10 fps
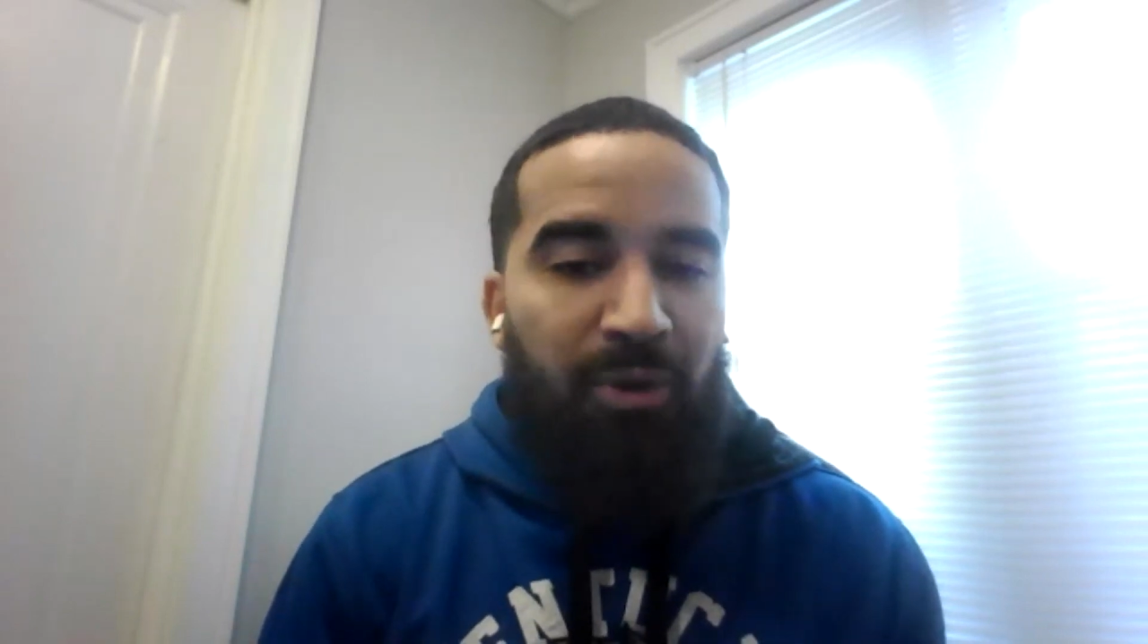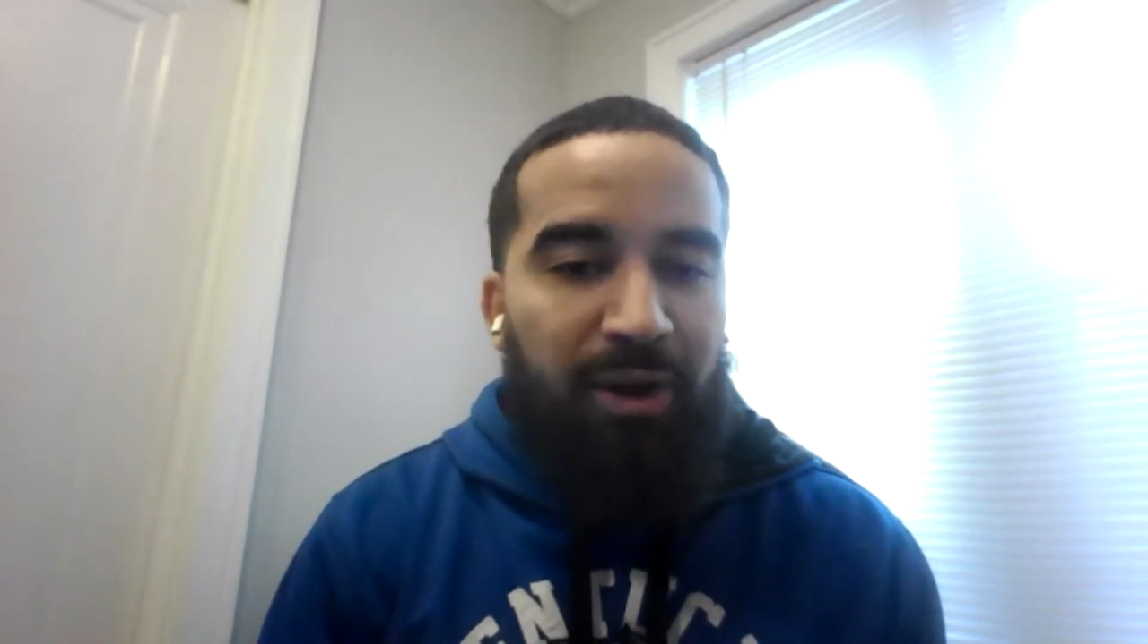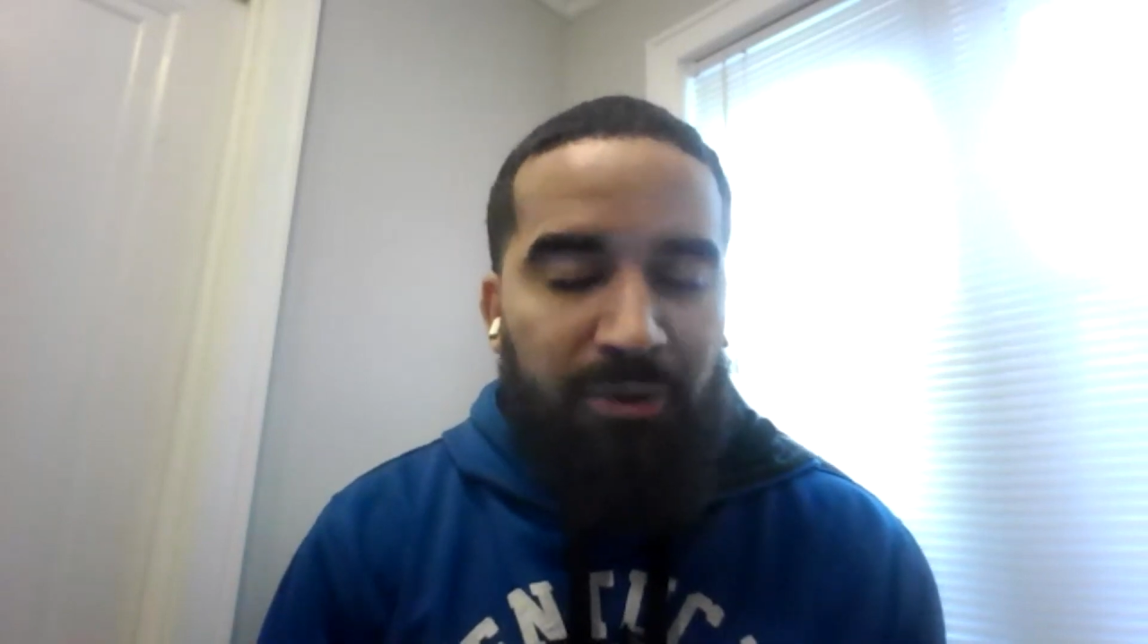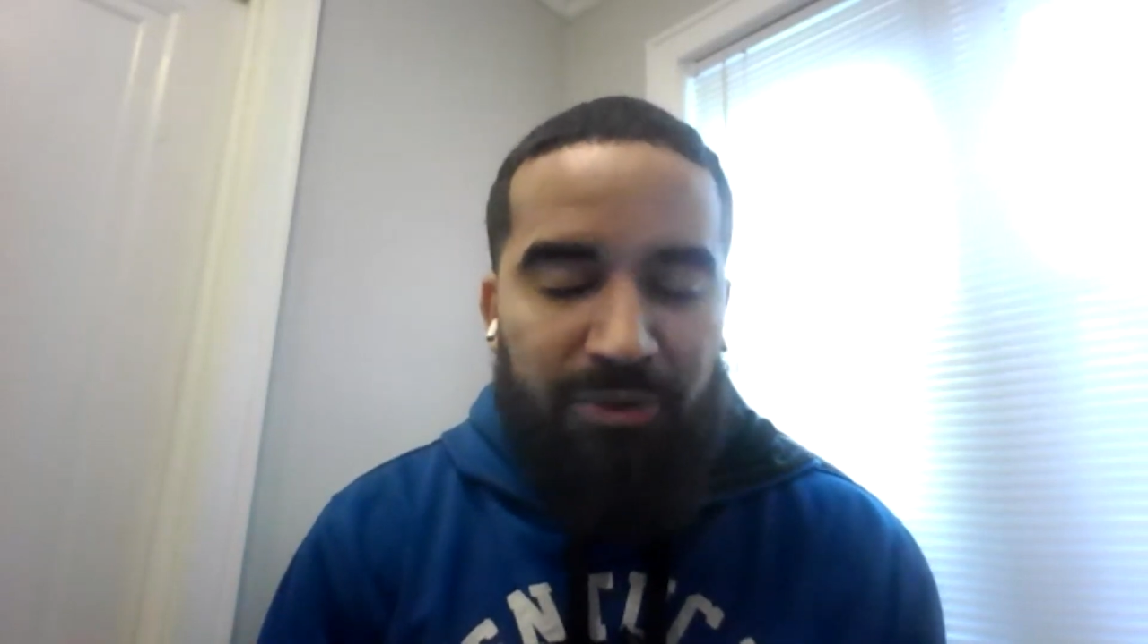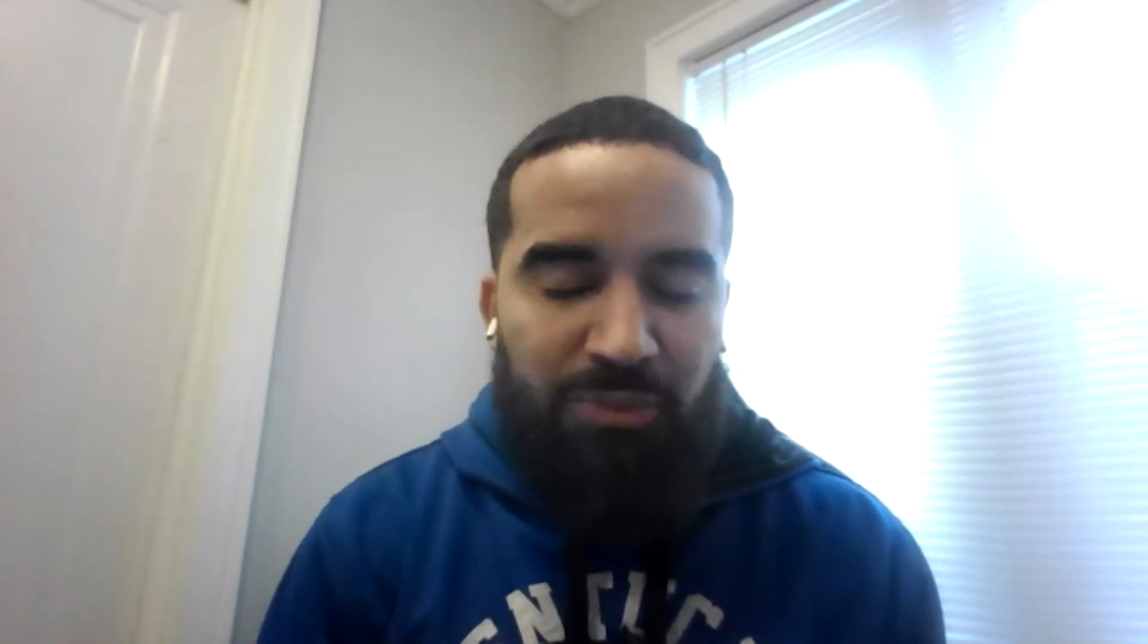
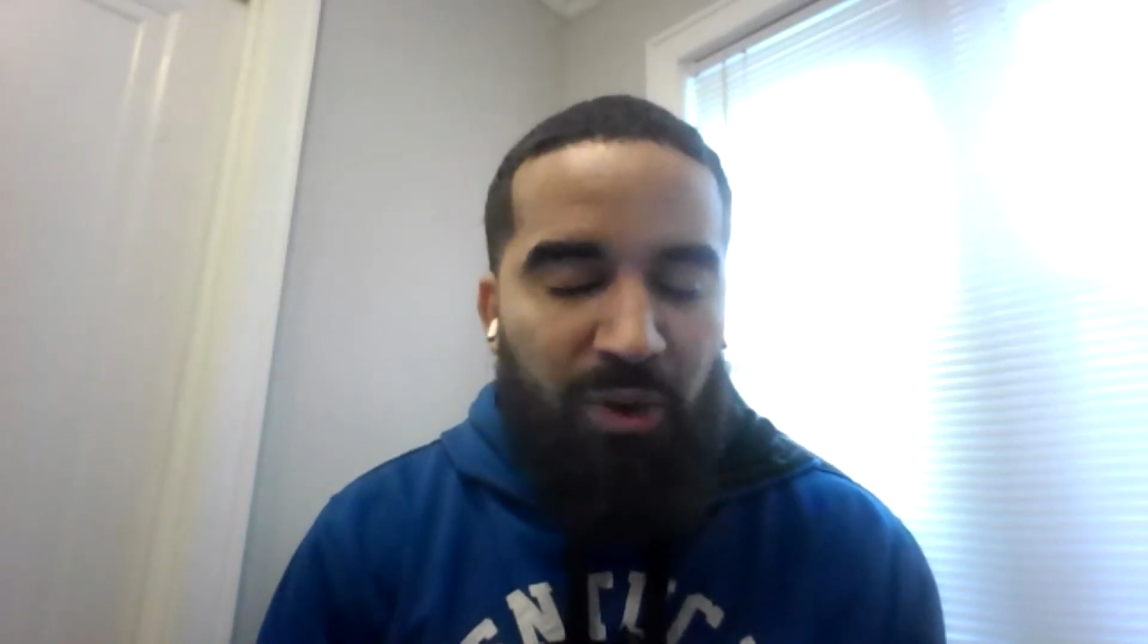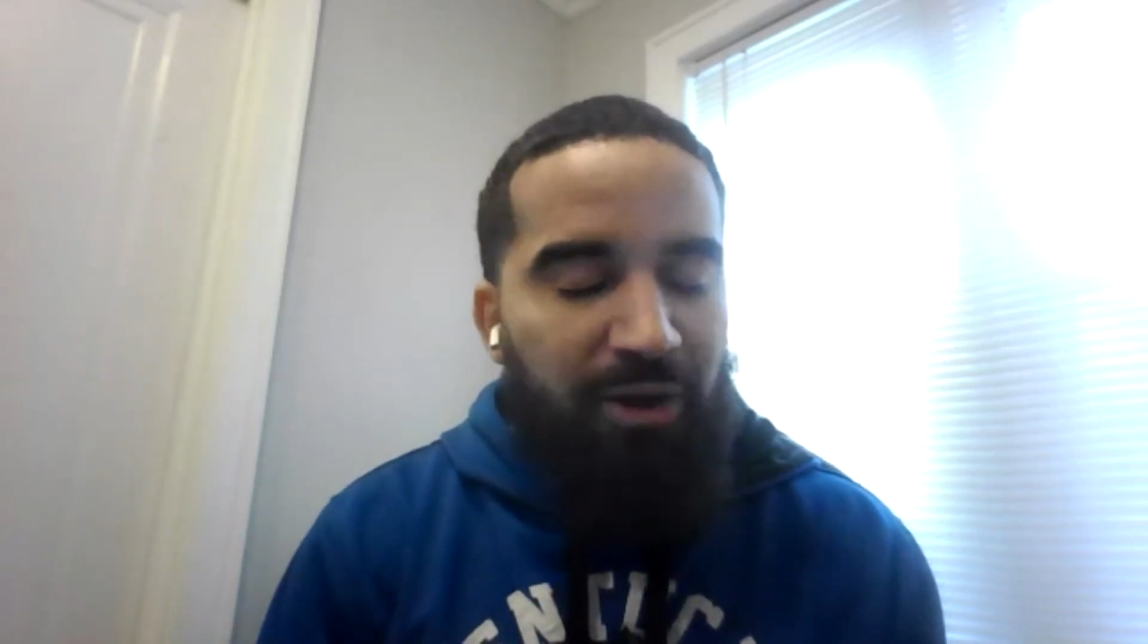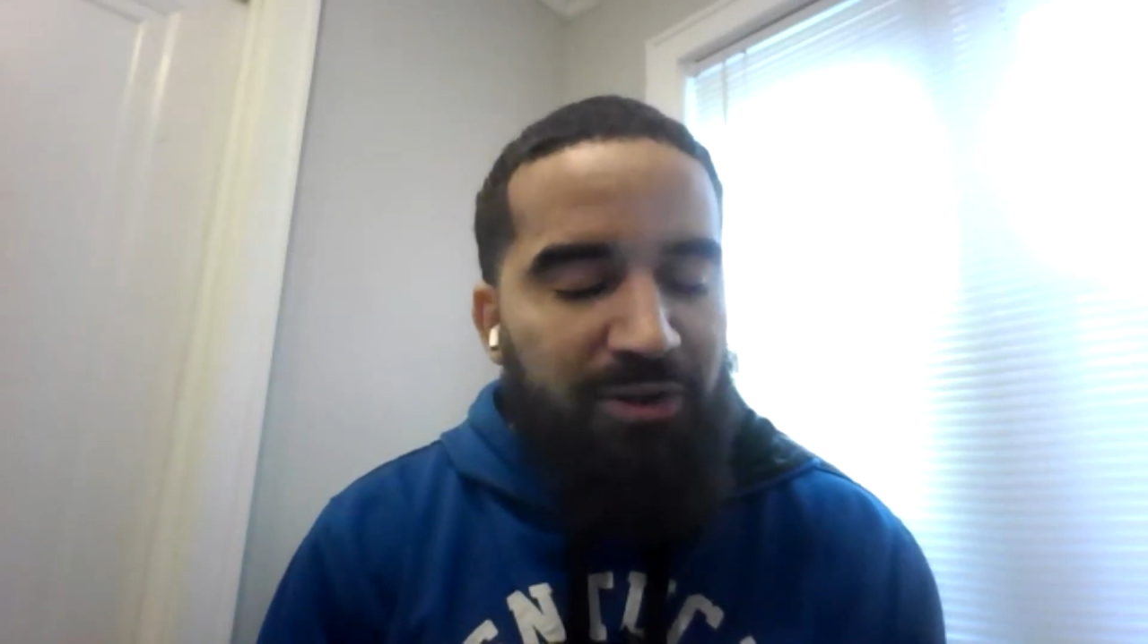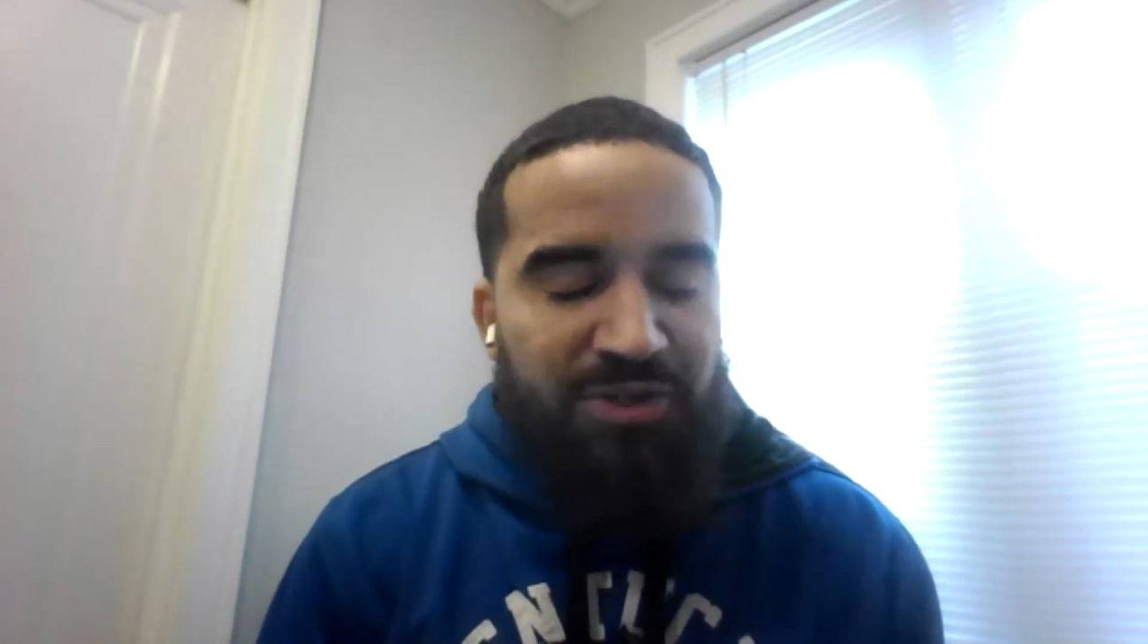Randall as well.